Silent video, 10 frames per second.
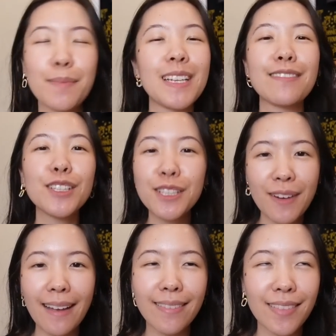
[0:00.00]
I mean, I've only
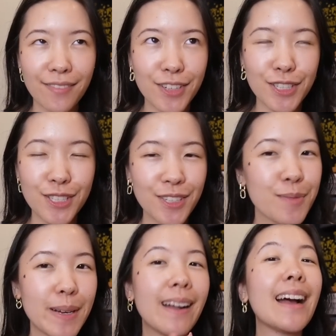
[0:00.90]
read the first two,
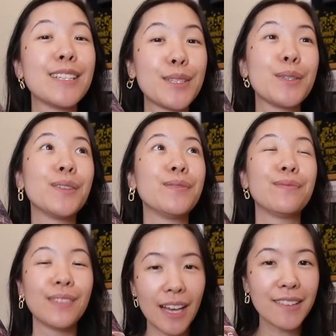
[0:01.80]
but I do
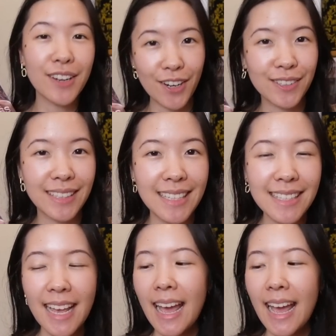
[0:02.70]
love Heartless.